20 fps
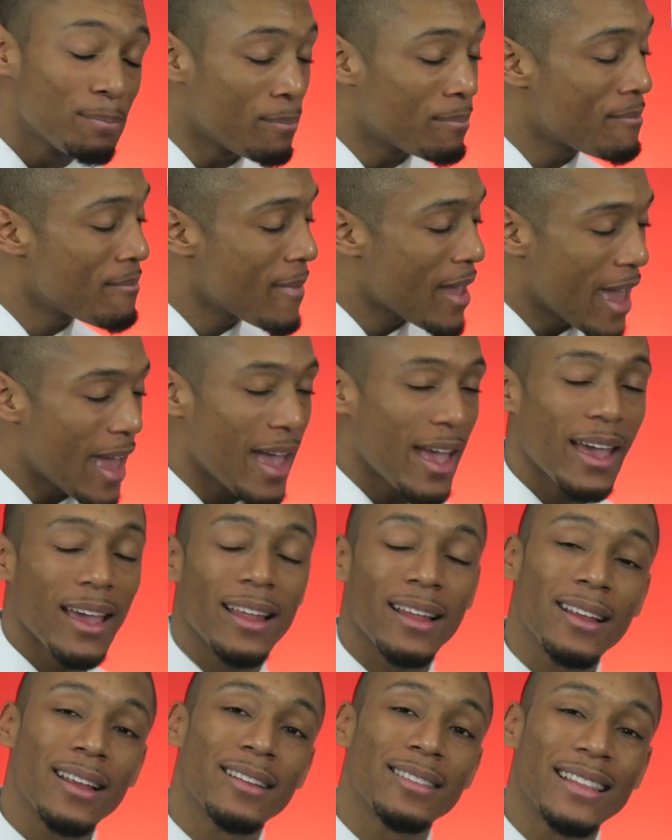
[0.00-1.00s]

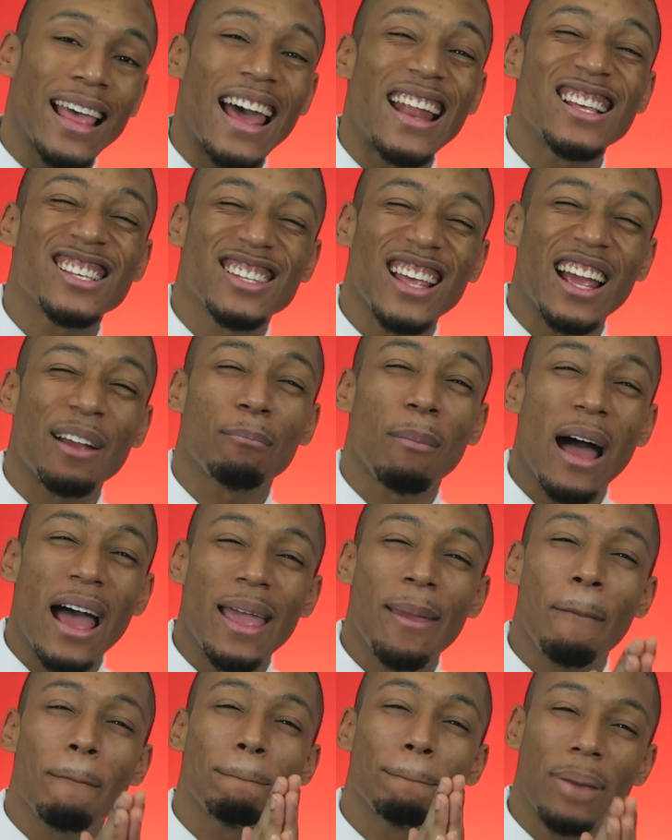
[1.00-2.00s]
man, that is like
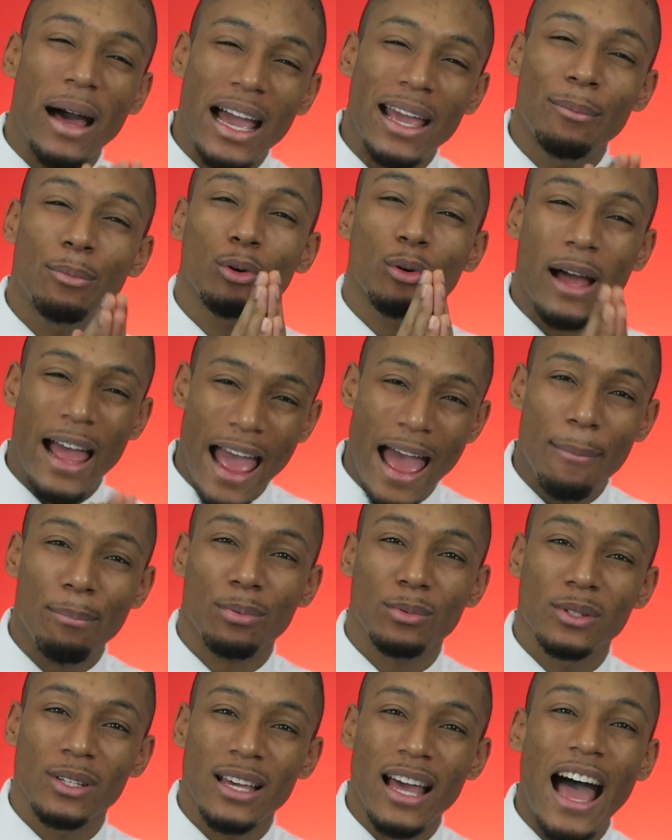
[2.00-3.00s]
my Bible app.